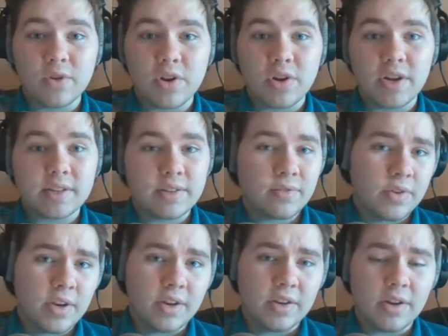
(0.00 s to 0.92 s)
variants,
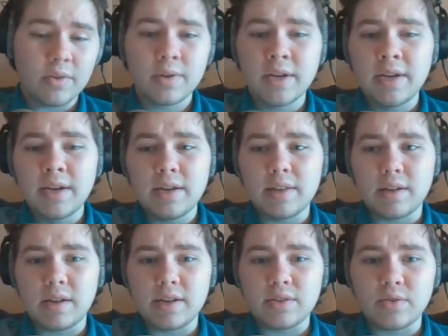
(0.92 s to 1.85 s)
if you didn't know, in the
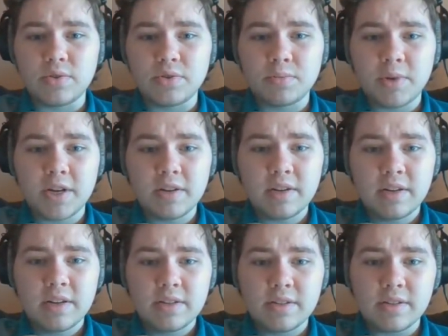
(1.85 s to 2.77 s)
Clay Soldiers mod.
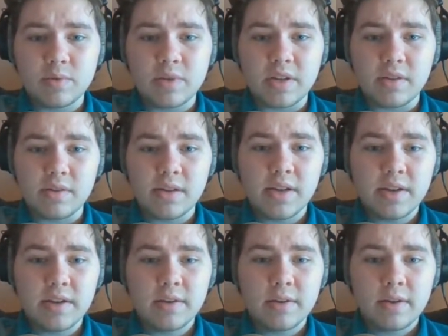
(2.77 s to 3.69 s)
That's what they look like.